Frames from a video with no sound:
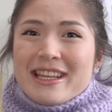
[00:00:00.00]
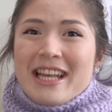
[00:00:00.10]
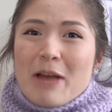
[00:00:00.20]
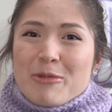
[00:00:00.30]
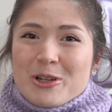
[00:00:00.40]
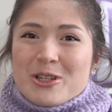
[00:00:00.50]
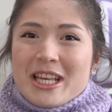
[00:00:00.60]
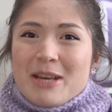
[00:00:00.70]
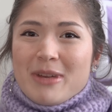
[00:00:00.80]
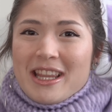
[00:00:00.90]
think I'm going to
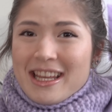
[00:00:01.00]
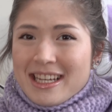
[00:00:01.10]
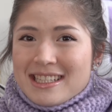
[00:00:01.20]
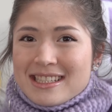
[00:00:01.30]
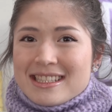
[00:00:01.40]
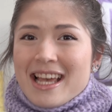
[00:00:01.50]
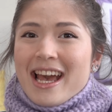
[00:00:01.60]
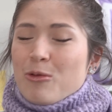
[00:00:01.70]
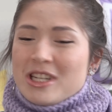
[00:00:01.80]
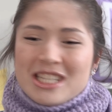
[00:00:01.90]
keep this
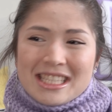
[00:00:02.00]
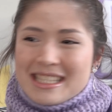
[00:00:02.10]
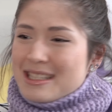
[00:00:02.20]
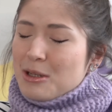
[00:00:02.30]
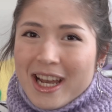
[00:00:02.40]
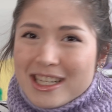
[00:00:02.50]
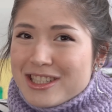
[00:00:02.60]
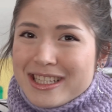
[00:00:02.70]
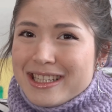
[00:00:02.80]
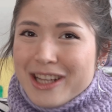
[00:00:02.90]
which is
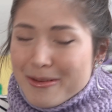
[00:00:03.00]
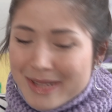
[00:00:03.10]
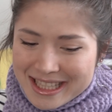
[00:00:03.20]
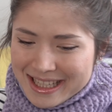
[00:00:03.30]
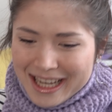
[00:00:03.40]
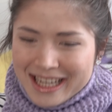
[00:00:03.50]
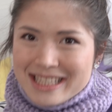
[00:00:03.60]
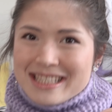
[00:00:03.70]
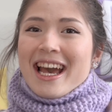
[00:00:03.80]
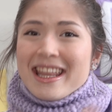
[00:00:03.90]
actually not my
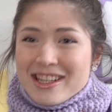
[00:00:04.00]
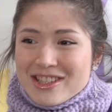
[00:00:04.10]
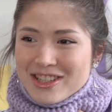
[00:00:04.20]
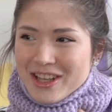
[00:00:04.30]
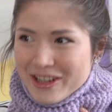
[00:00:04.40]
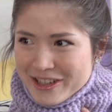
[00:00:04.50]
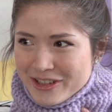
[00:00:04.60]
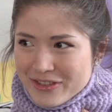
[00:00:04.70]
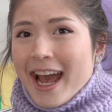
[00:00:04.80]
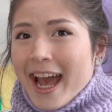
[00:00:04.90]
size, and the
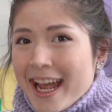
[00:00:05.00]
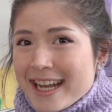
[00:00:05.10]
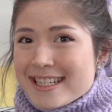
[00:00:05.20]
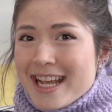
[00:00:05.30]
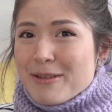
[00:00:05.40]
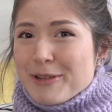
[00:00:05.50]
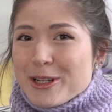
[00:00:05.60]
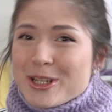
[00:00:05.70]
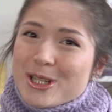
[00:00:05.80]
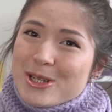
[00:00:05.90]
scarf. And I'm
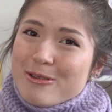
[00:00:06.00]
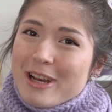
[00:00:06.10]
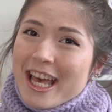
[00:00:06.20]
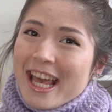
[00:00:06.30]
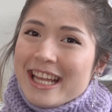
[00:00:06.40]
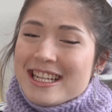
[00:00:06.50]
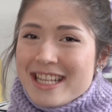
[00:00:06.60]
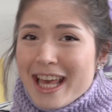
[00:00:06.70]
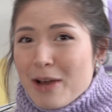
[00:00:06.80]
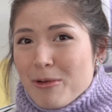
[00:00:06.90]
going to do a
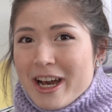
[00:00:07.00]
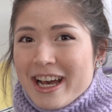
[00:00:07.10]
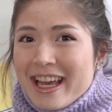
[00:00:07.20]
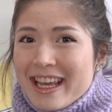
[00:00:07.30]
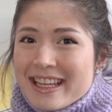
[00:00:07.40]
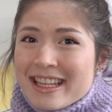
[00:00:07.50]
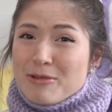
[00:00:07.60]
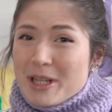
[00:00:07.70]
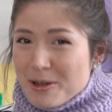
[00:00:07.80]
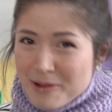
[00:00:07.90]
DIY
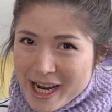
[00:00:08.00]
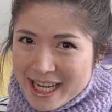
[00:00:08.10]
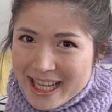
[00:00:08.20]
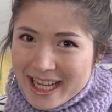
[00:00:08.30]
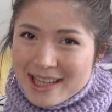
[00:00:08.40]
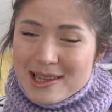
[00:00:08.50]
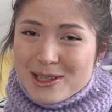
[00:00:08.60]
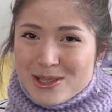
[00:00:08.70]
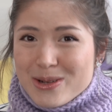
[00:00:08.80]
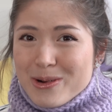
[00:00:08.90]
recreating the
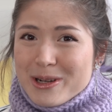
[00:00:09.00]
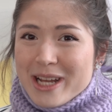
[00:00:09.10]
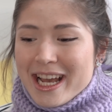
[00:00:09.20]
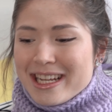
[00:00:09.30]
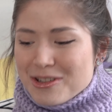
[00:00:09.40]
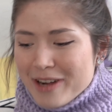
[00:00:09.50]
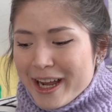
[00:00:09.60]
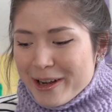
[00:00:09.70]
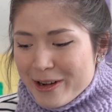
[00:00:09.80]
skirt I tried